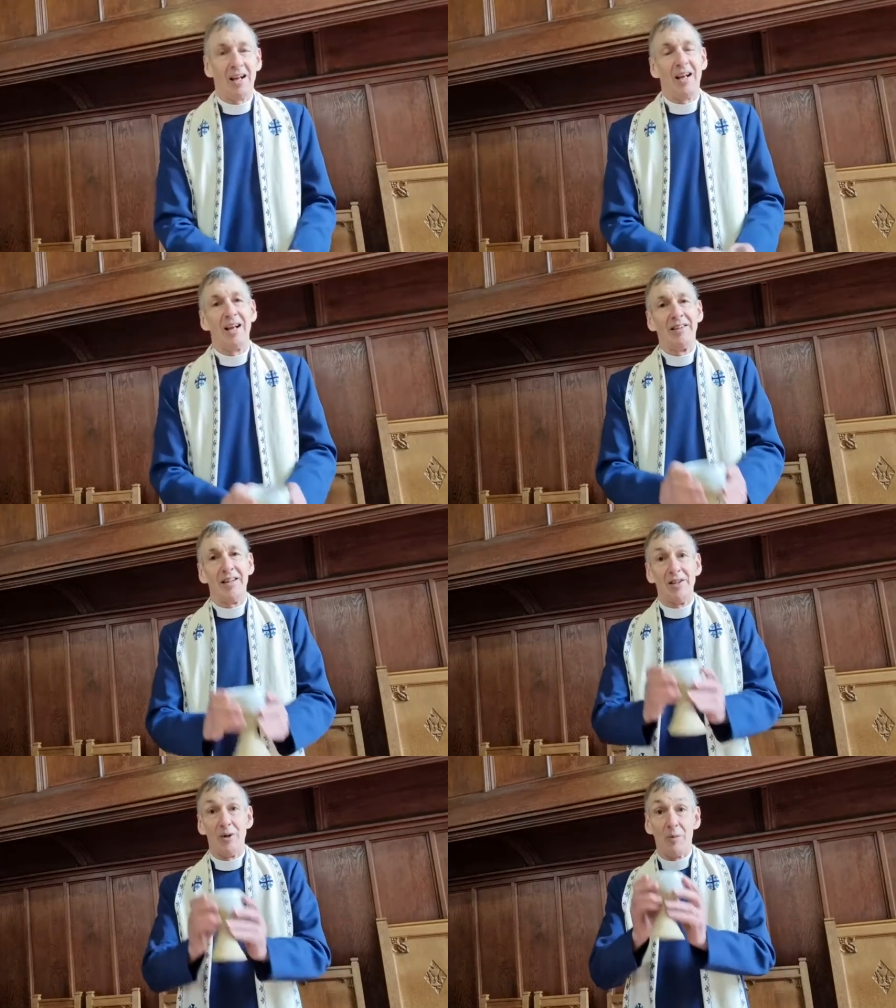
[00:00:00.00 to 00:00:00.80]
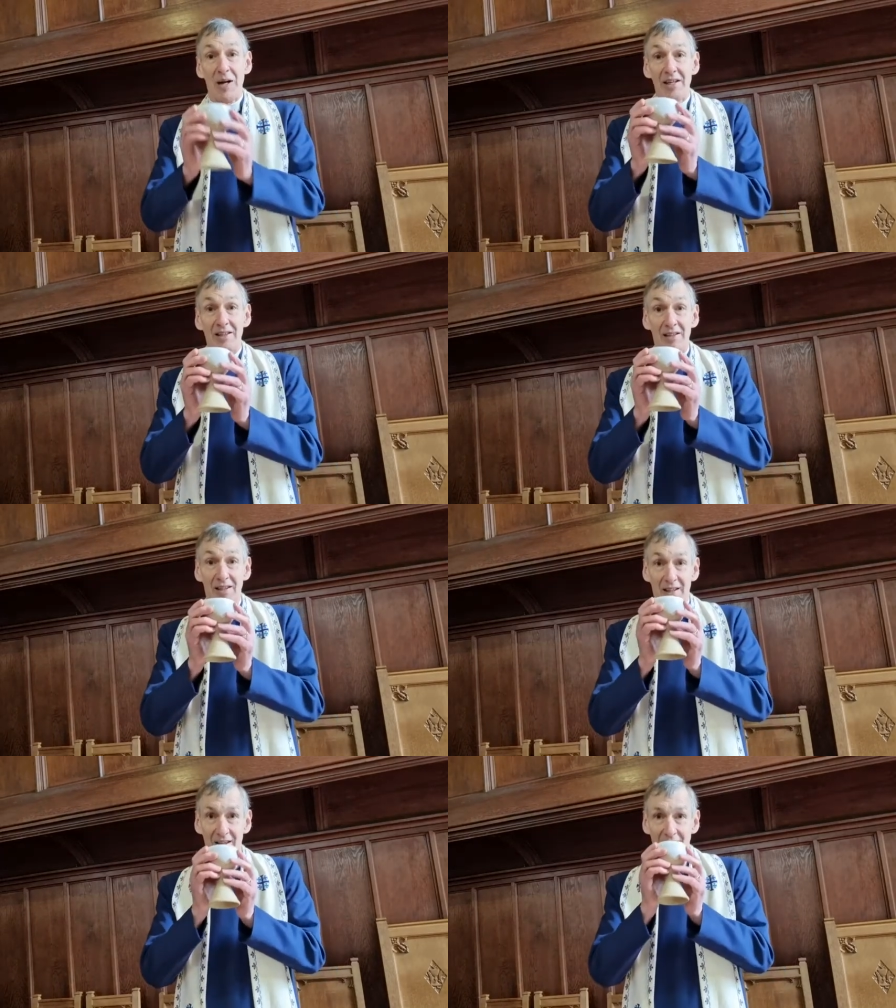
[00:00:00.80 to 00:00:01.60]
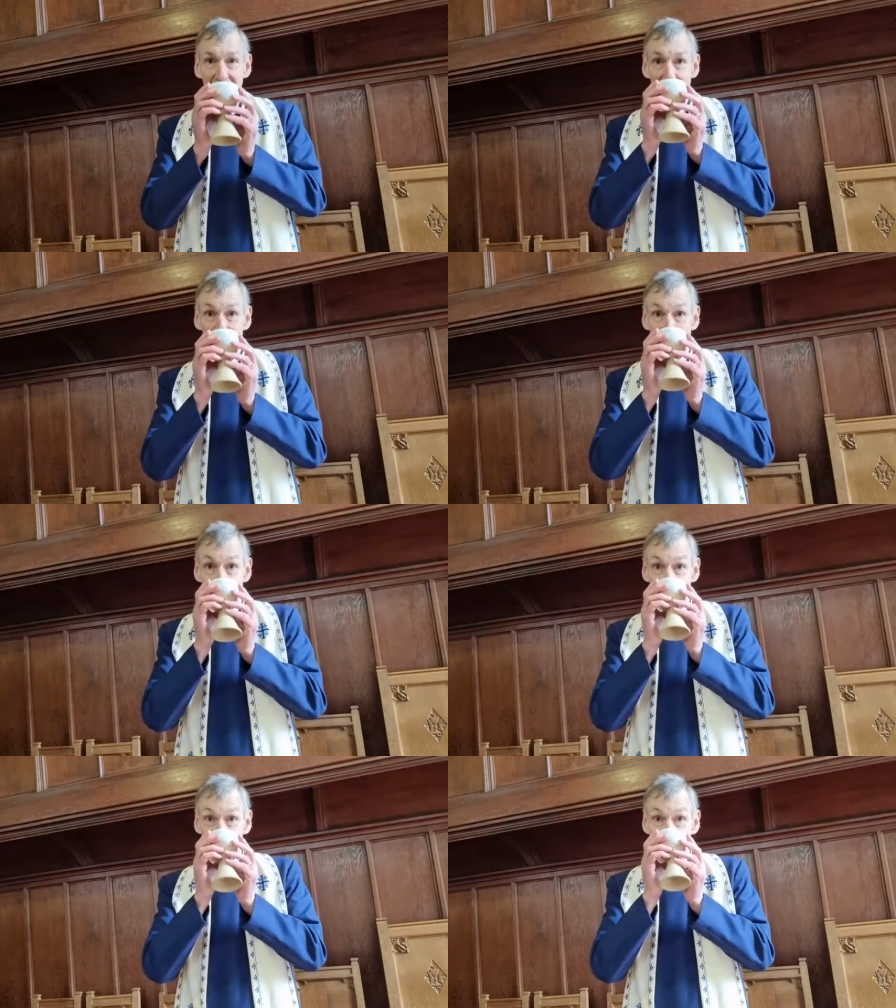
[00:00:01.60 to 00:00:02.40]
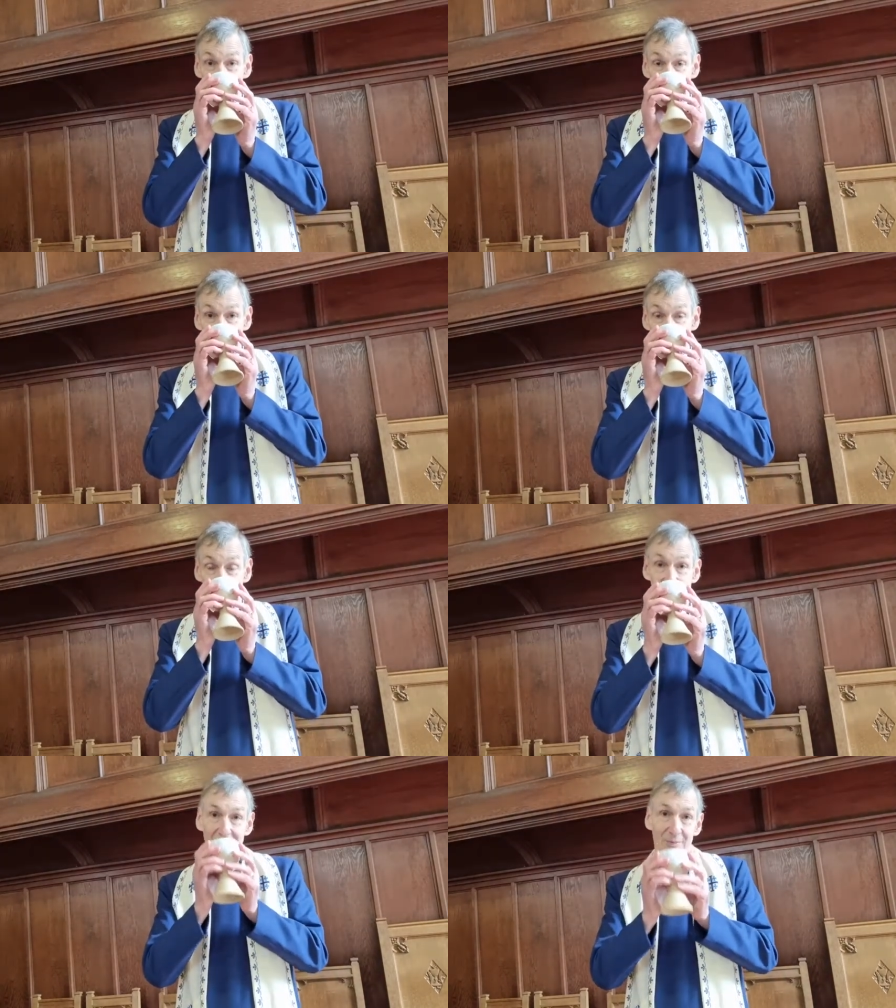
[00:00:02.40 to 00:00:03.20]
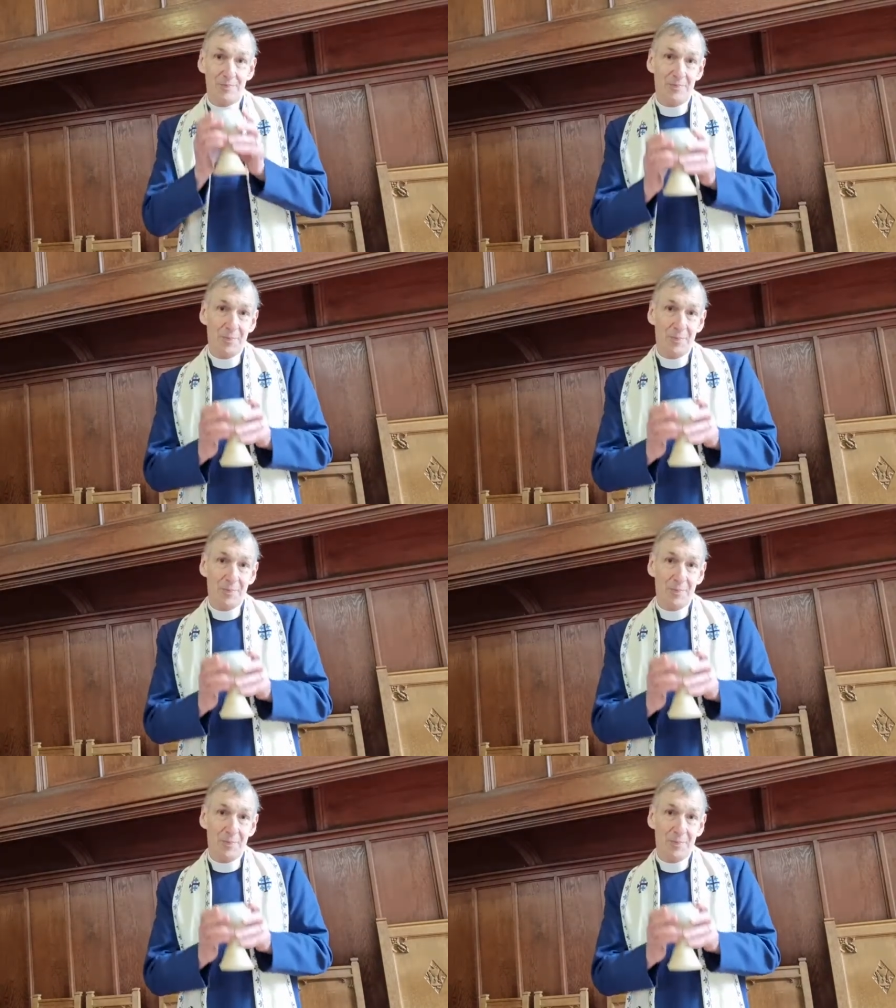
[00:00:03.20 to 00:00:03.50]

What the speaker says: and then the wine, and the minister takes some.